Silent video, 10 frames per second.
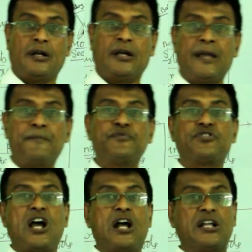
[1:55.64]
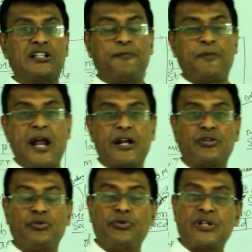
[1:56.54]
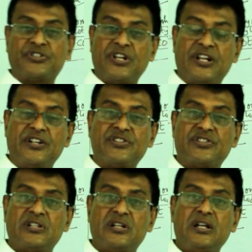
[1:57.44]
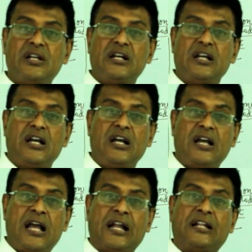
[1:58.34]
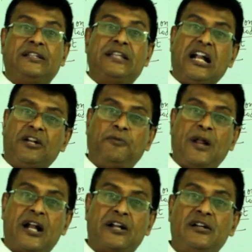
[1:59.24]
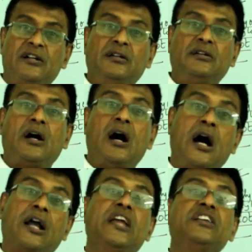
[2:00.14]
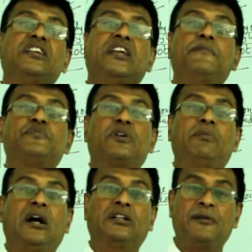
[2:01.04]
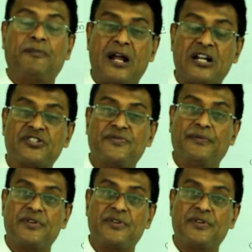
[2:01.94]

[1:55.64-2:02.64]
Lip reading: gives another plant through the seeds, and that plant again gives some other plants from the